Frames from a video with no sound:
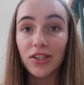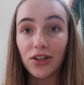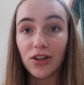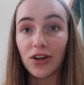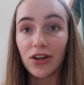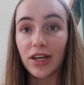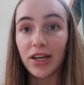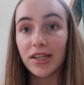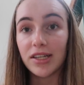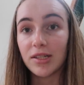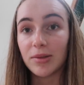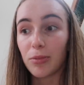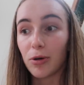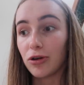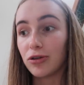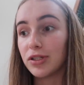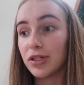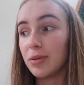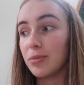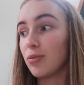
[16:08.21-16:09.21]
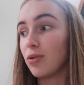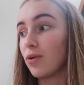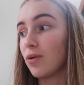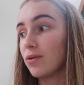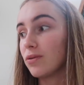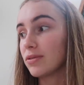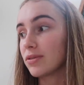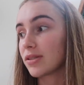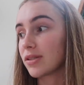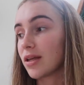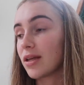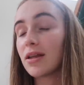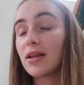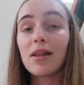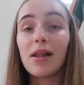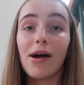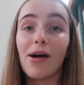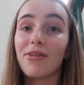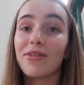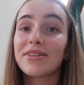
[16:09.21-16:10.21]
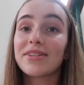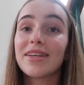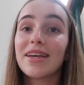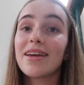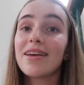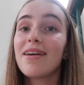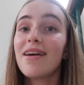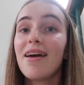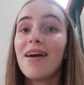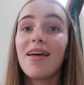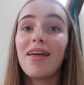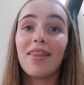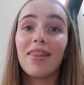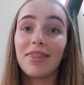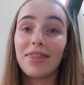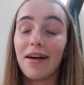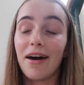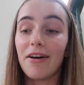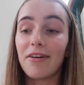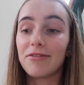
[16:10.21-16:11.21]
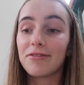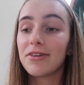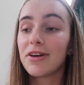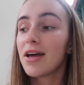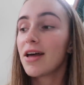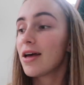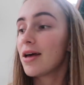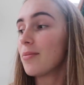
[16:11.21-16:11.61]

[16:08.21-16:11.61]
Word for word: the cookies, the protein balls. I honestly love.